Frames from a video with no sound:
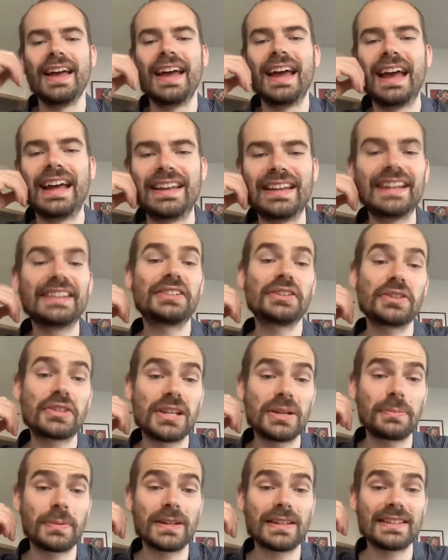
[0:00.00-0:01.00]
And that's
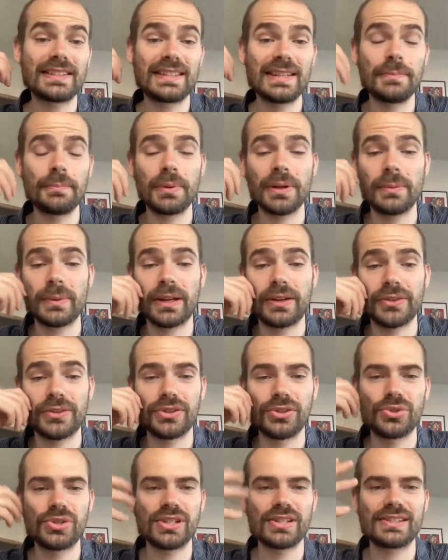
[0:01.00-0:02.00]
usually pretty simple because
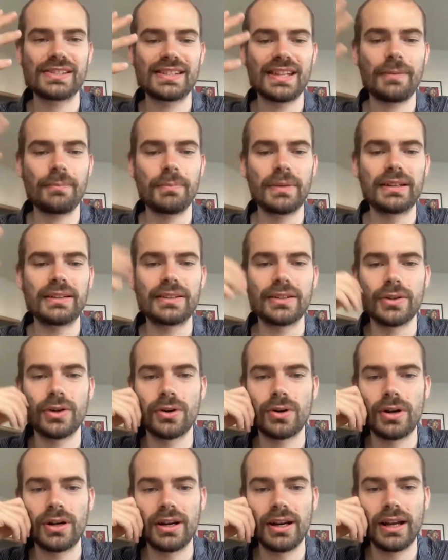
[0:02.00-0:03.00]
you just submit
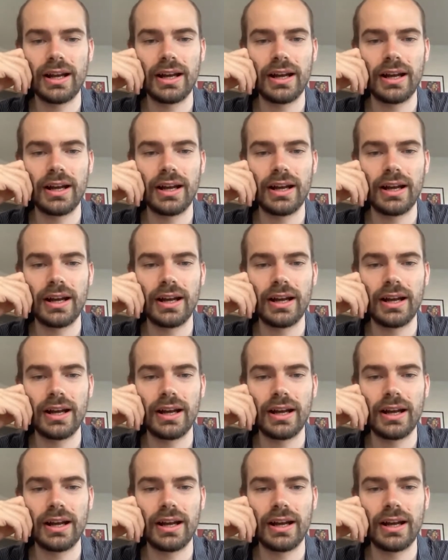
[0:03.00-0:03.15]
your